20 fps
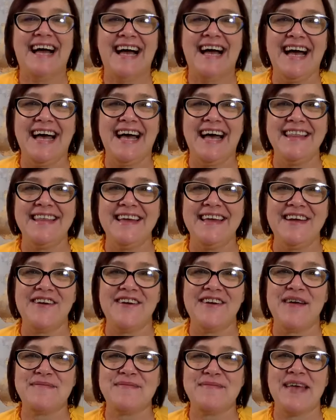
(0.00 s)
Hi there,
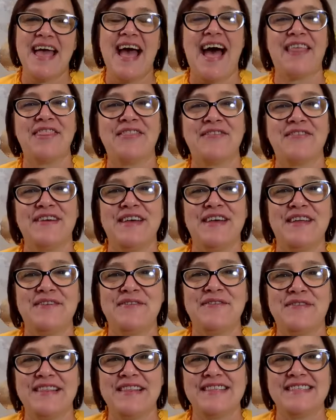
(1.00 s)
I'm
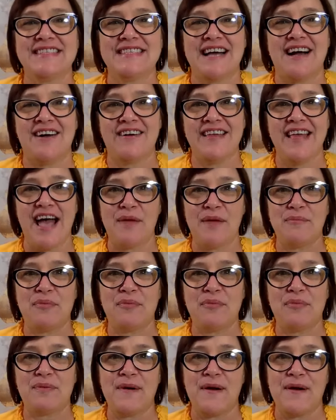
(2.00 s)
Catherine with Style Kat
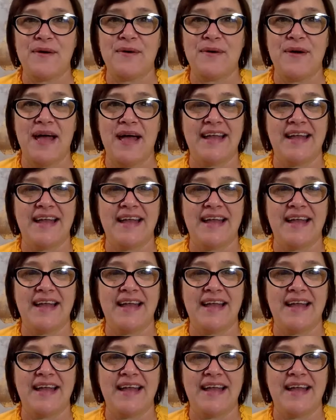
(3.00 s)
Pro,